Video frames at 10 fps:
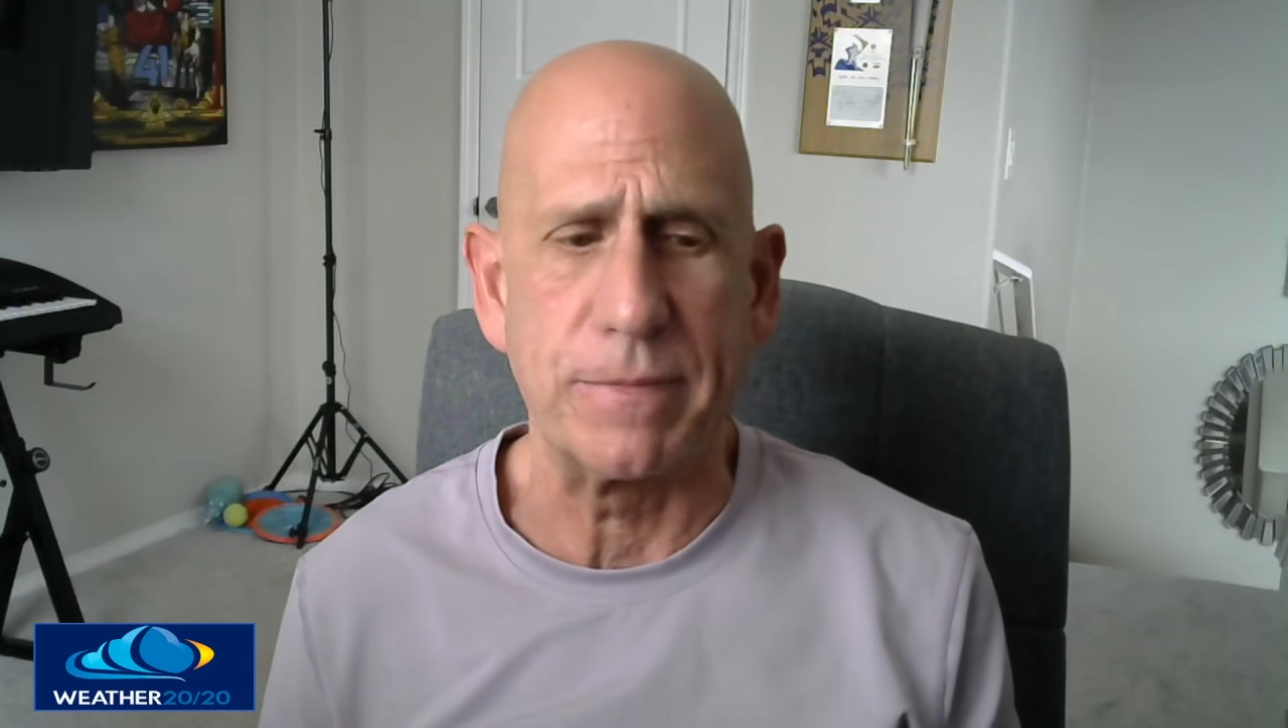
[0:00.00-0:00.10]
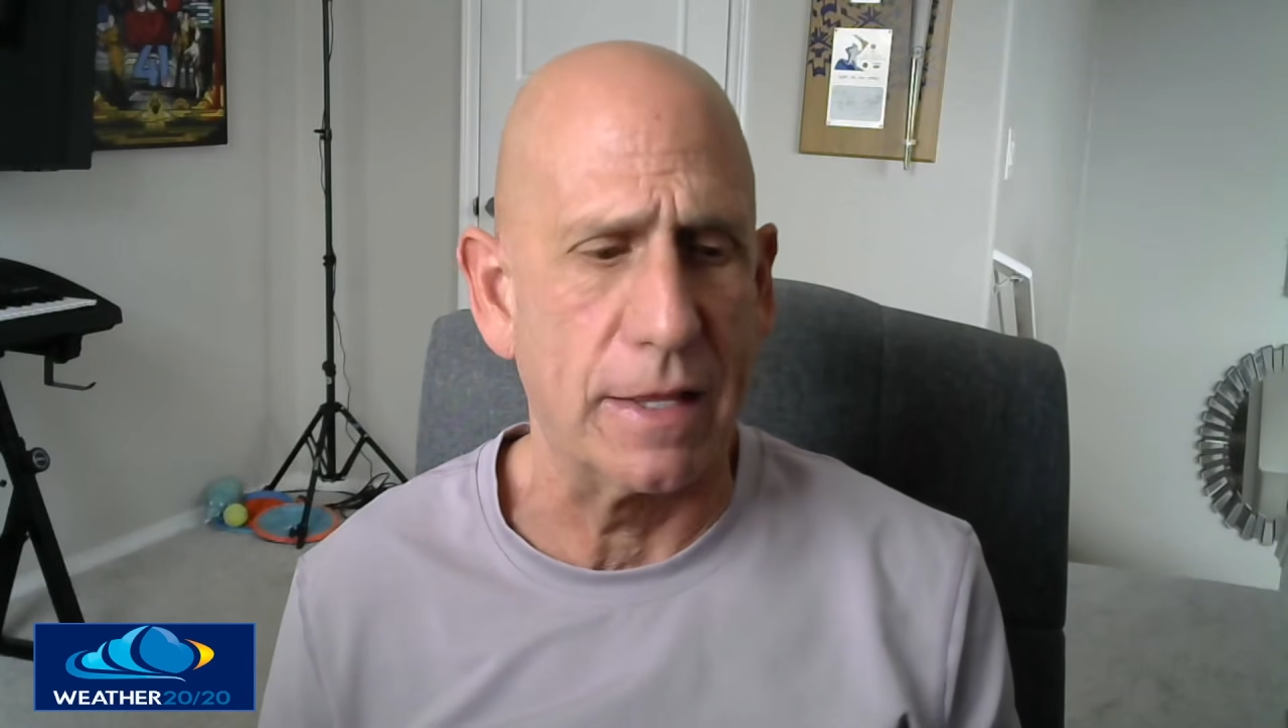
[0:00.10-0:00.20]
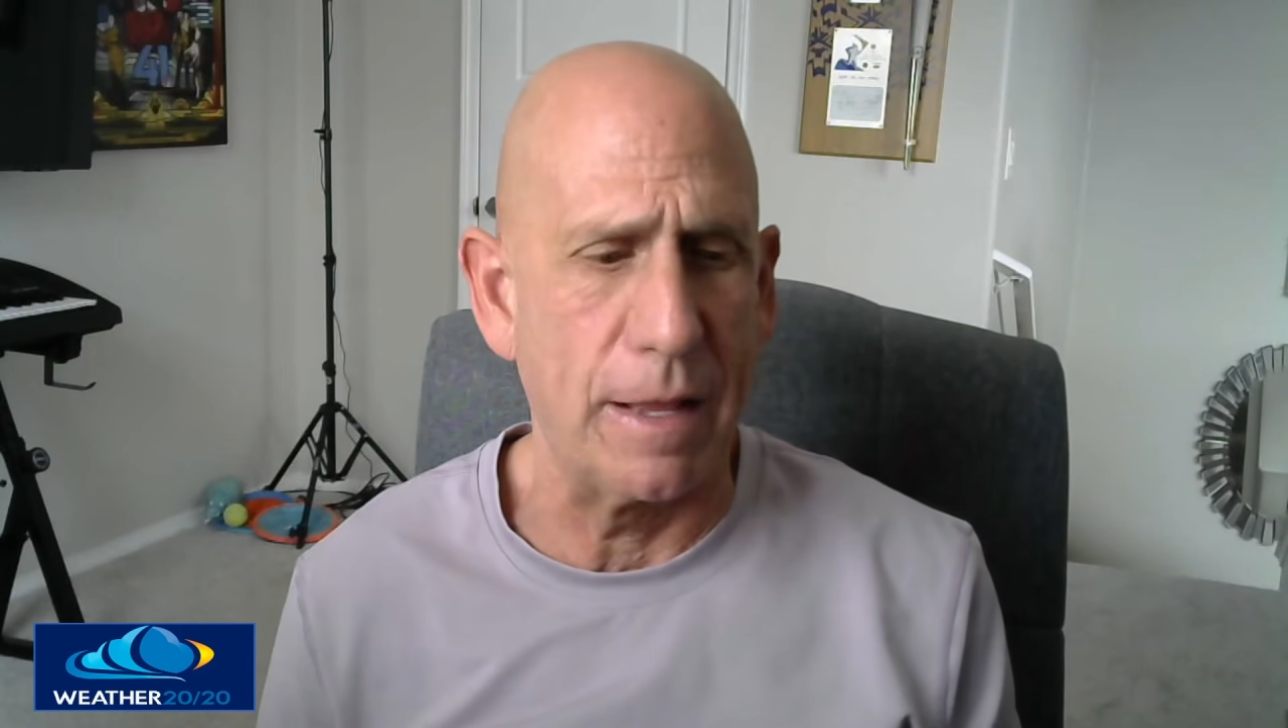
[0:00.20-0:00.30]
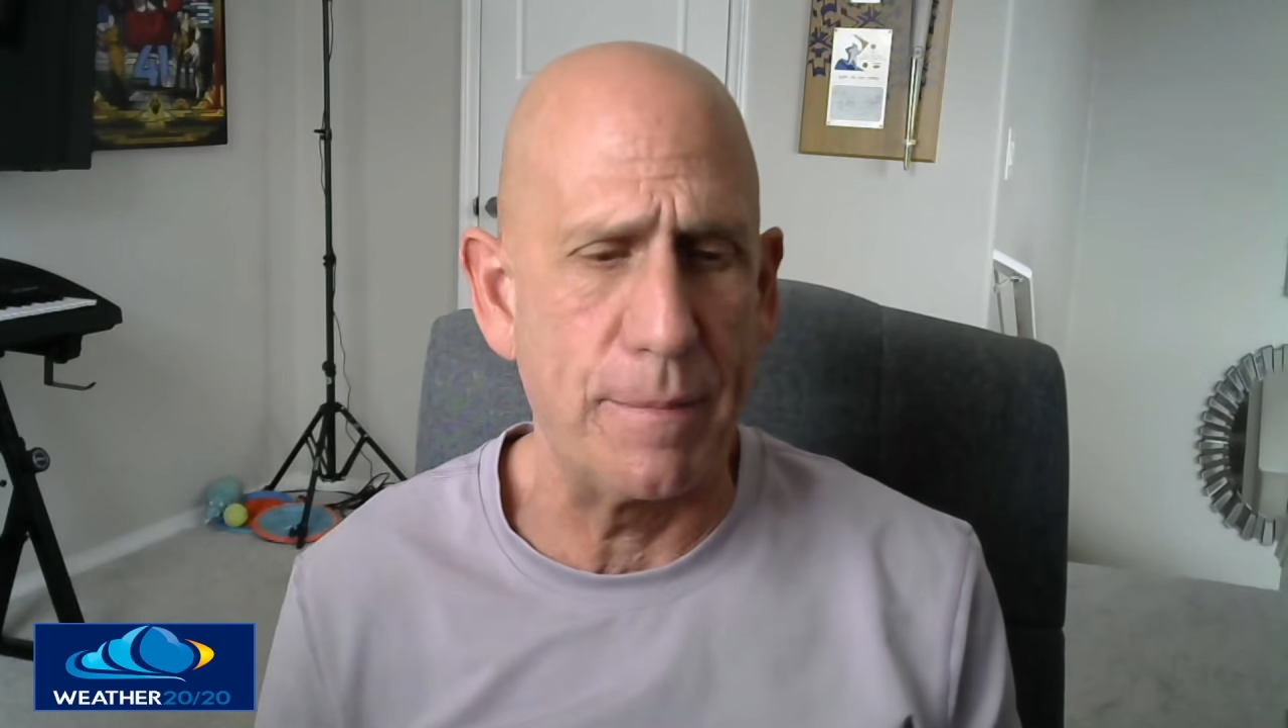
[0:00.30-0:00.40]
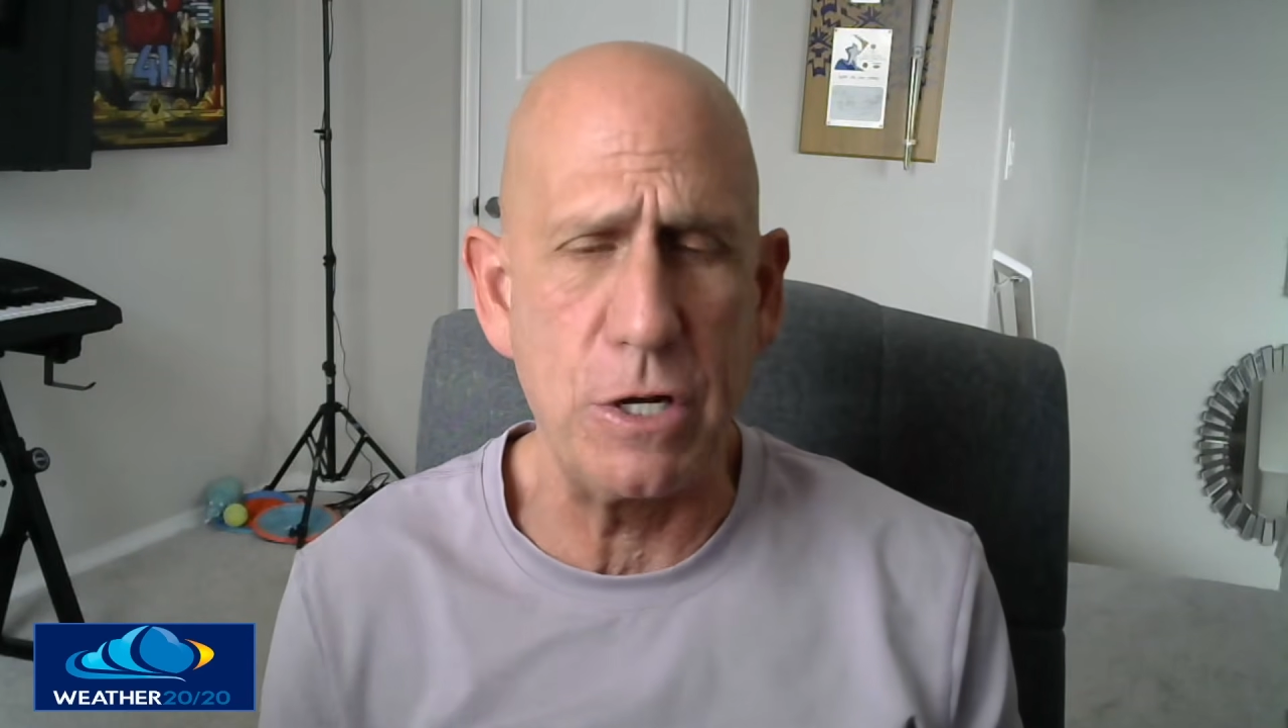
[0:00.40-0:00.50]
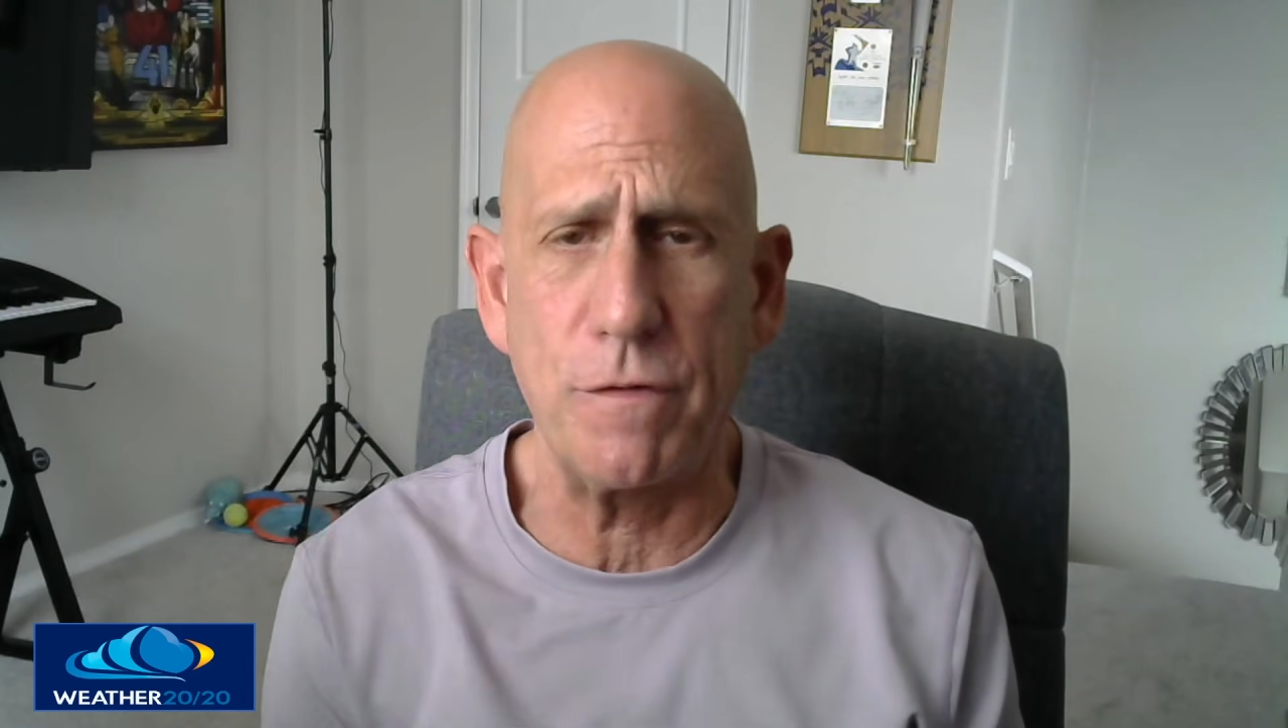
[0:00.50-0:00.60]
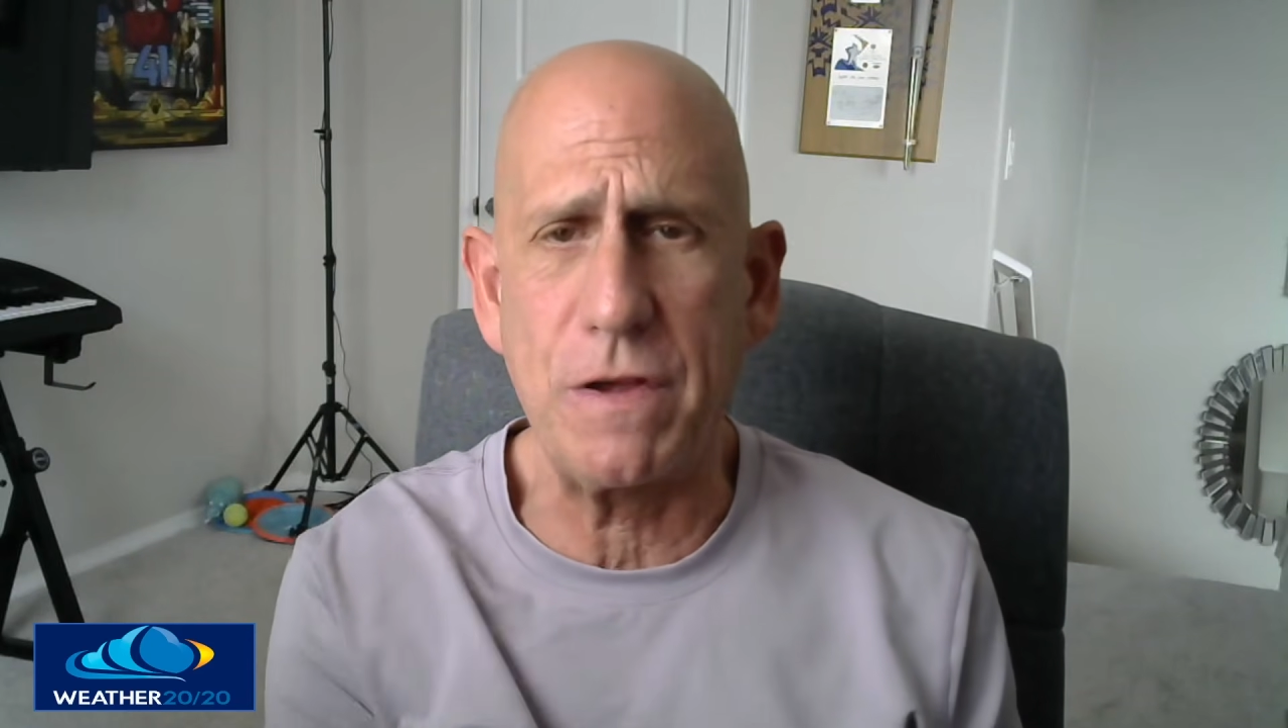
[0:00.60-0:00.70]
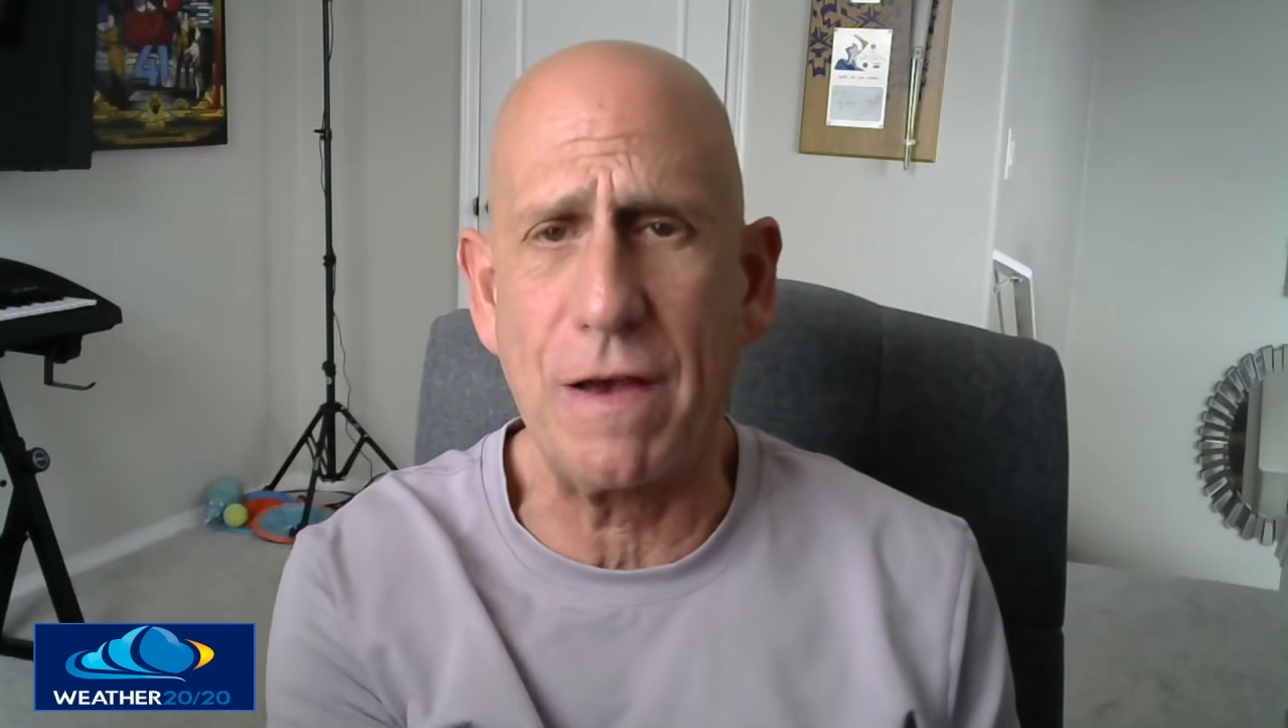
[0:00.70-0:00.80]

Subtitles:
Let me know if you